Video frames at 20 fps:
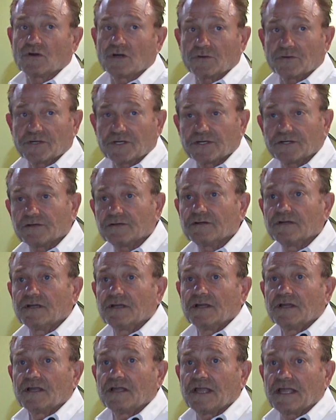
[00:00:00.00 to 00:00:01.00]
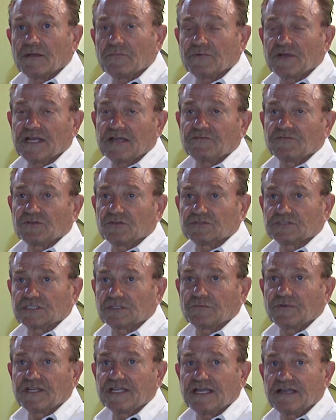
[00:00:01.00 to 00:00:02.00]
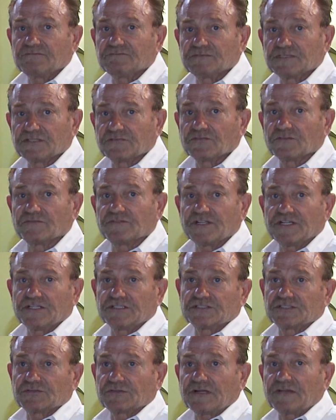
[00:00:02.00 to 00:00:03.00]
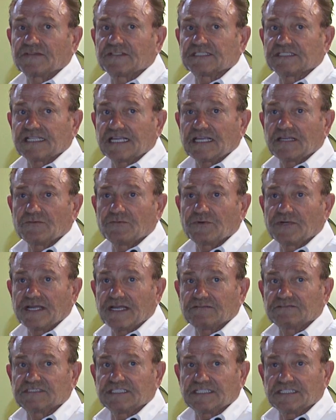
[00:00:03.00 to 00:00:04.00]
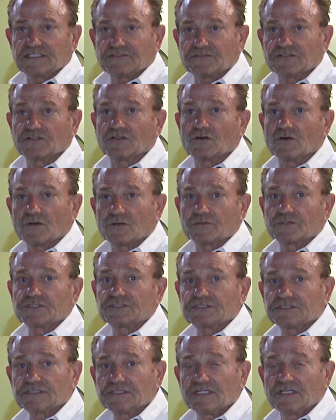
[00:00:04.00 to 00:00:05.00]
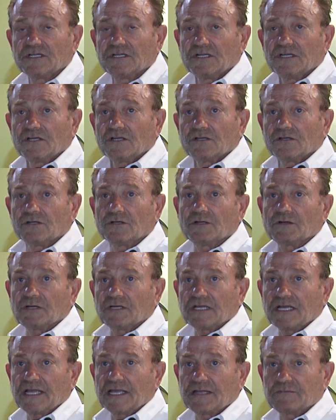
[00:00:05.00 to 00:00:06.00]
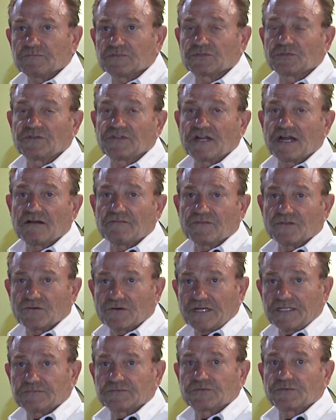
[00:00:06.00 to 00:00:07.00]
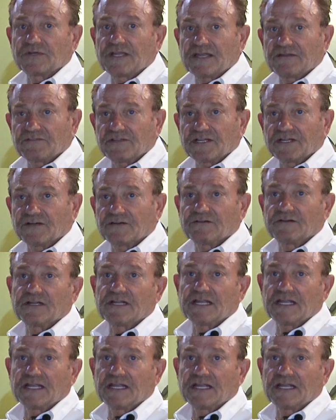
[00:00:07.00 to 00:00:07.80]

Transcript: grow here, and we have different vineyards throughout the state. We have 10 different growers, and between the grapes we have here